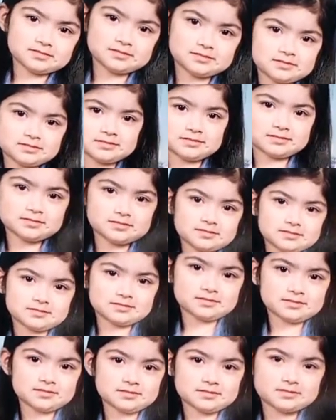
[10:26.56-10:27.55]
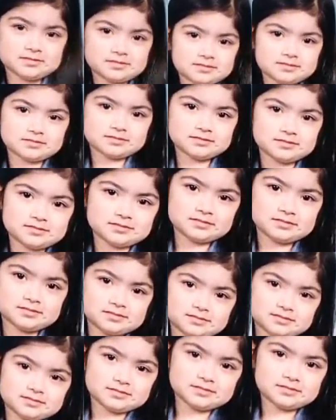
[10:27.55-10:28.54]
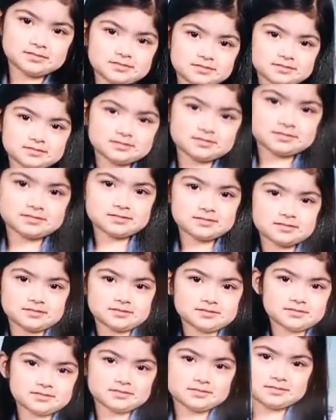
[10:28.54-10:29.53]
don't know, it just looks really cute. Can y'all hear the rain?